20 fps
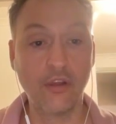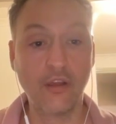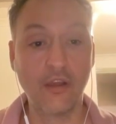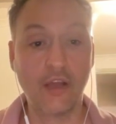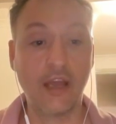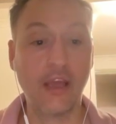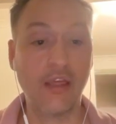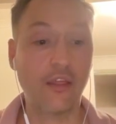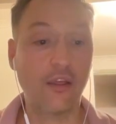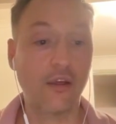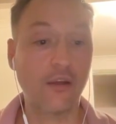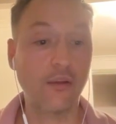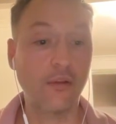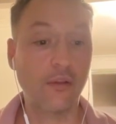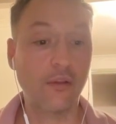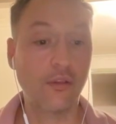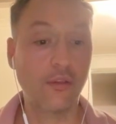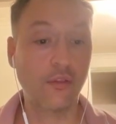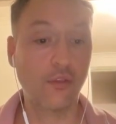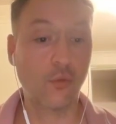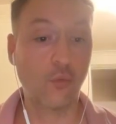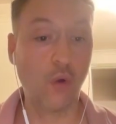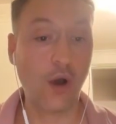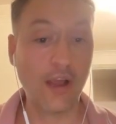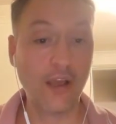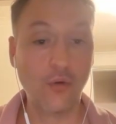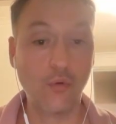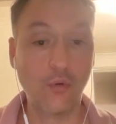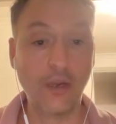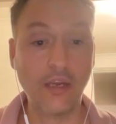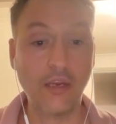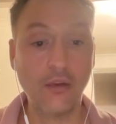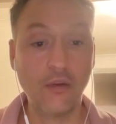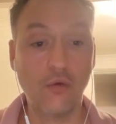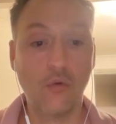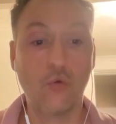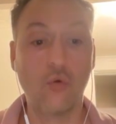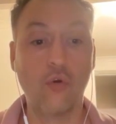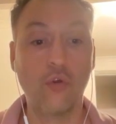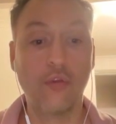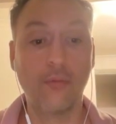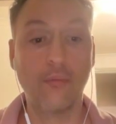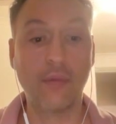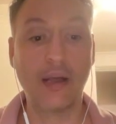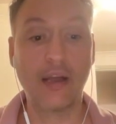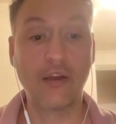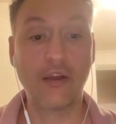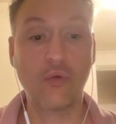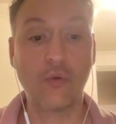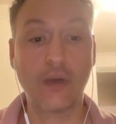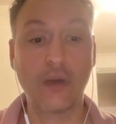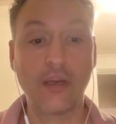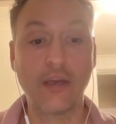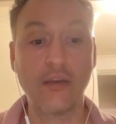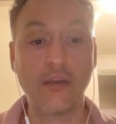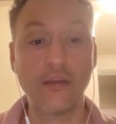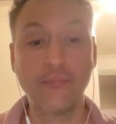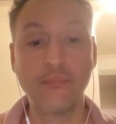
either the white queen or the black queen.